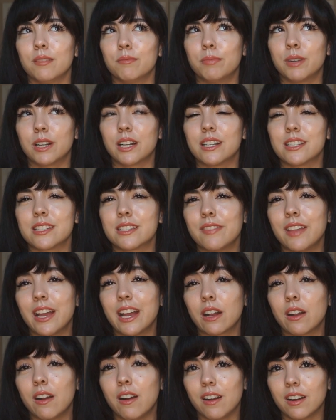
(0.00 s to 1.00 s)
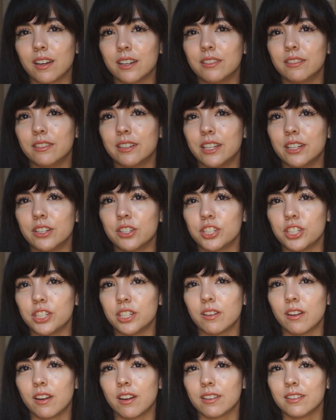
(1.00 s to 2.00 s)
because of that cardinal energy,
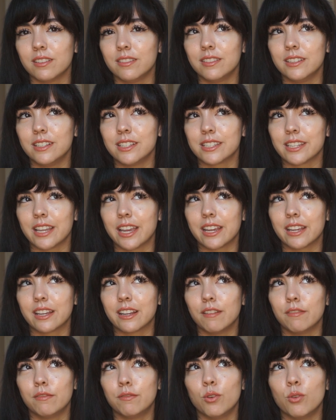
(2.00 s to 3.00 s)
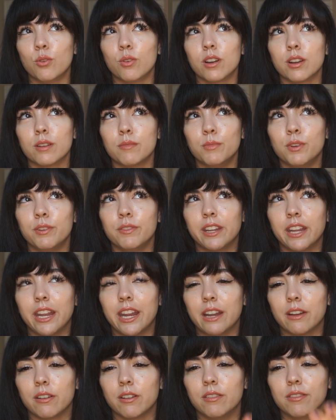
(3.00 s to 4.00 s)
cardinal is like a forward moving
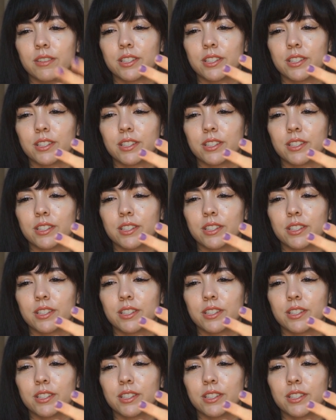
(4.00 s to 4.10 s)
arrow.